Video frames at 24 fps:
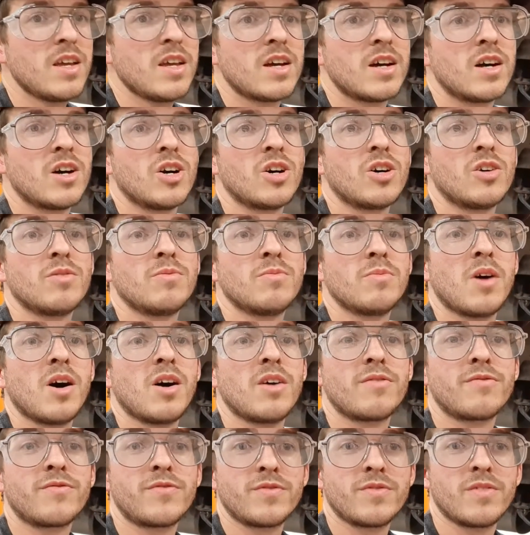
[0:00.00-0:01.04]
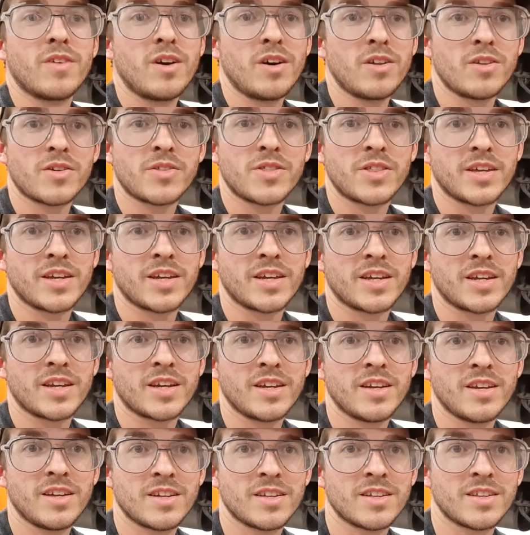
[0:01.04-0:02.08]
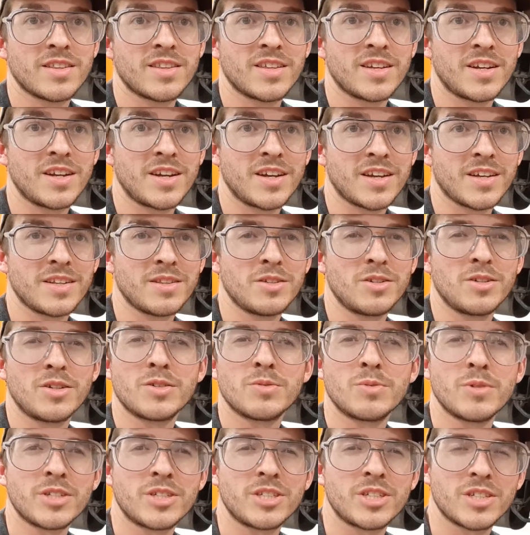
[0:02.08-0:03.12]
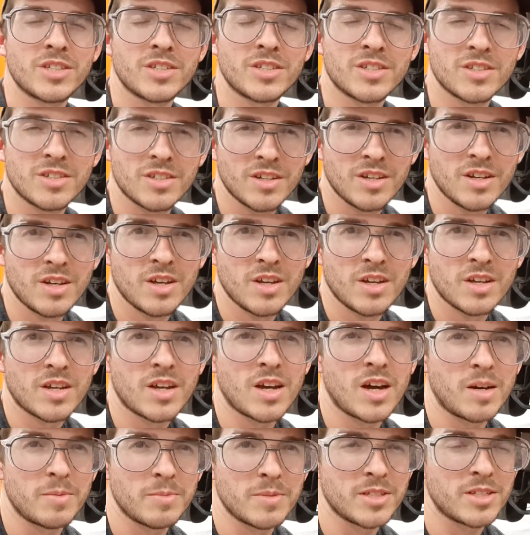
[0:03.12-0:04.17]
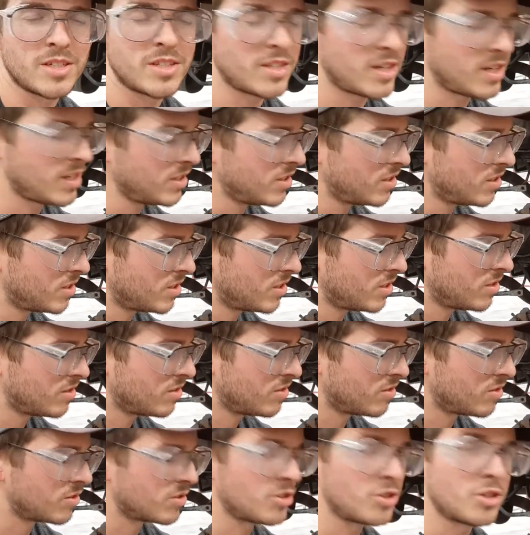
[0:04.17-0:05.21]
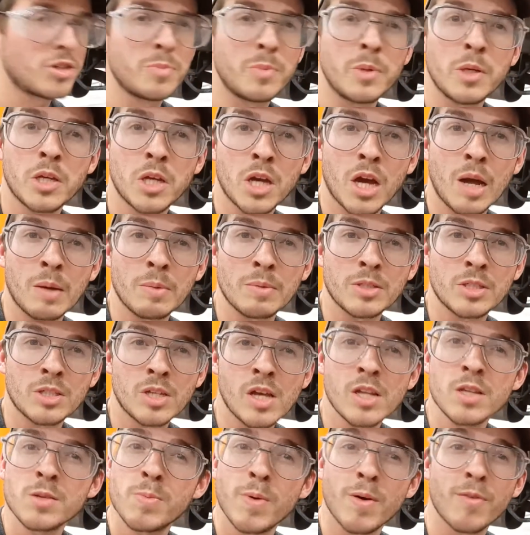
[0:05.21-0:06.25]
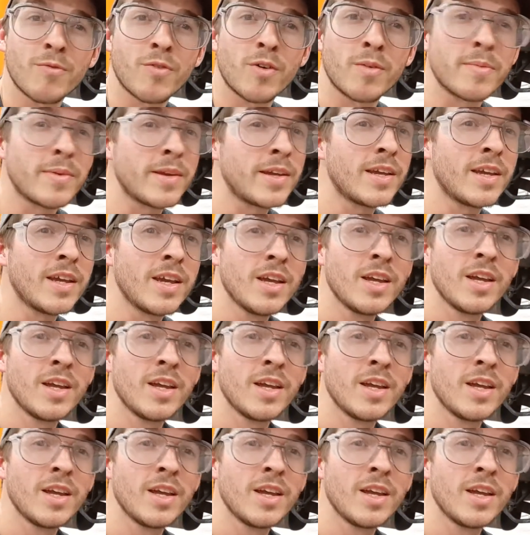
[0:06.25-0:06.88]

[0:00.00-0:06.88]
Other thing that I learned, which is common sense, or should be common sense, but for me,